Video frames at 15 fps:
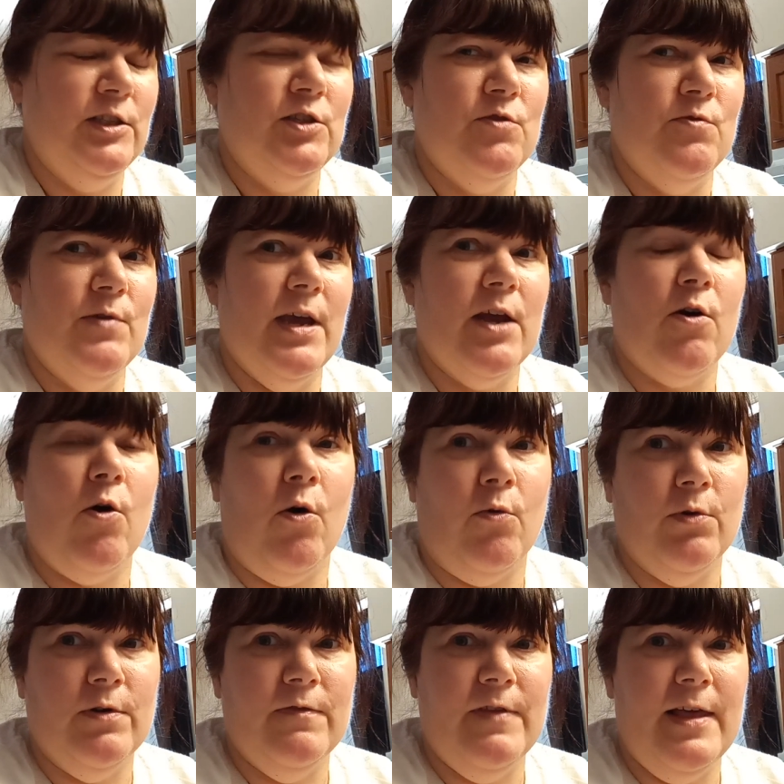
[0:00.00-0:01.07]
you get
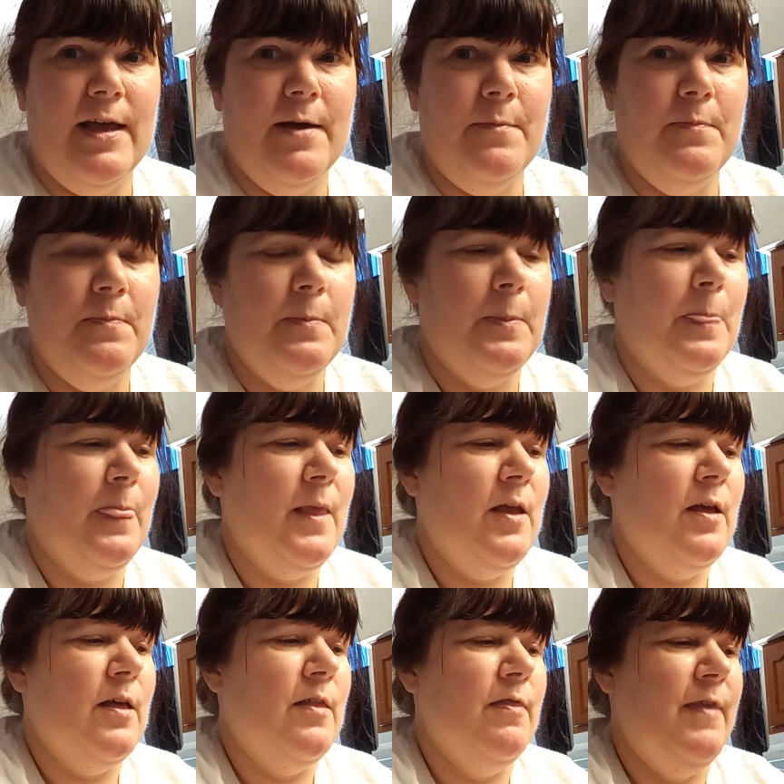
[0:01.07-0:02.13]
hold of them,
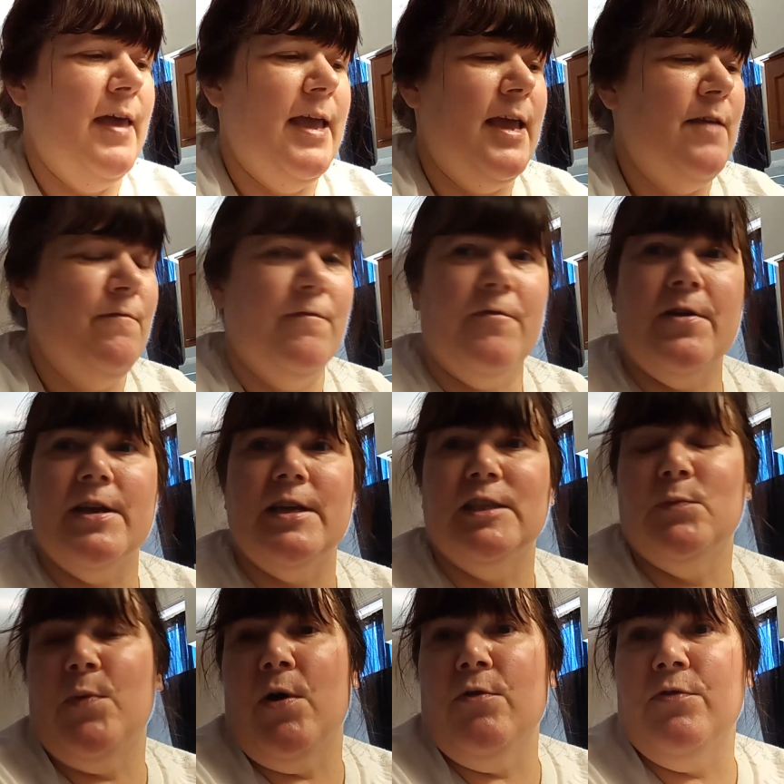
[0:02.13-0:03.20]
they
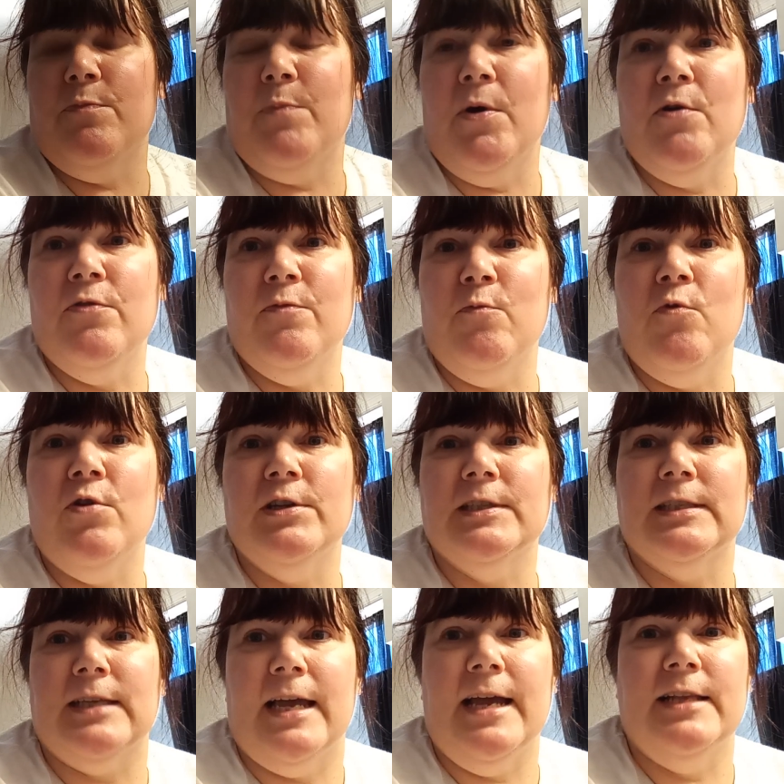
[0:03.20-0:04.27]
freeze. Both
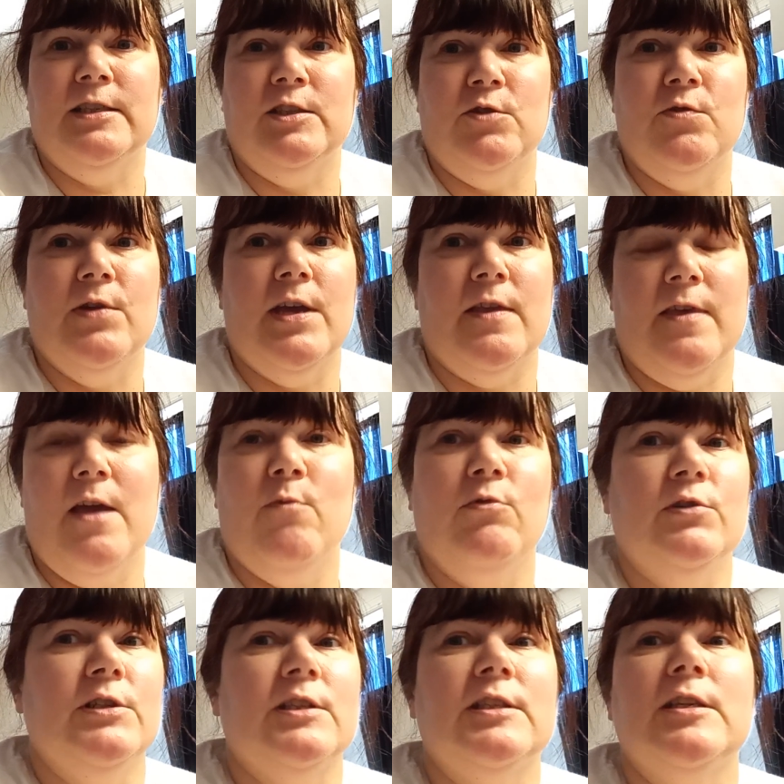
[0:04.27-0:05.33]
Wuss and Zuki, they
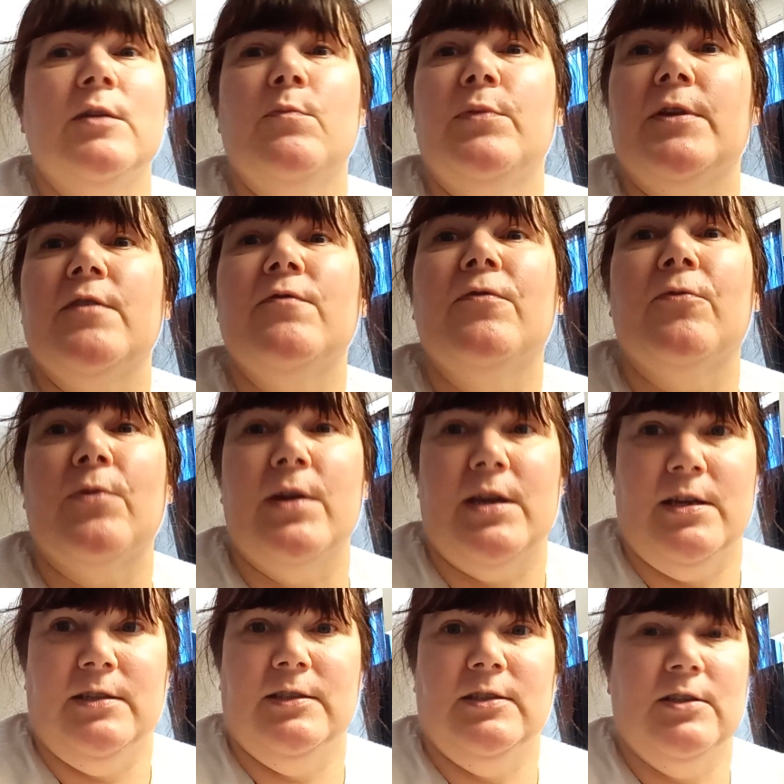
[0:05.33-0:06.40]
will just simply
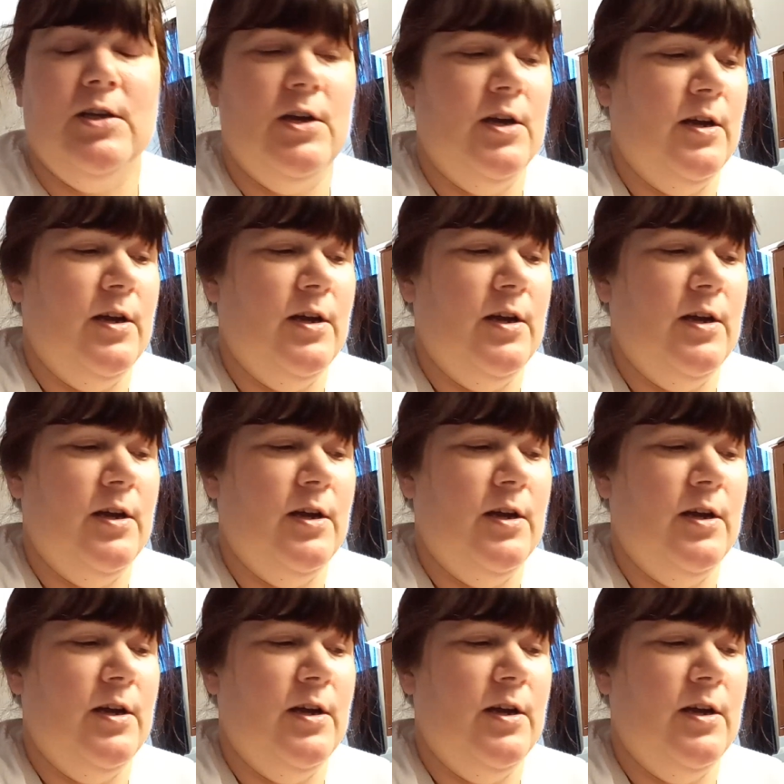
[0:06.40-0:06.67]
freeze.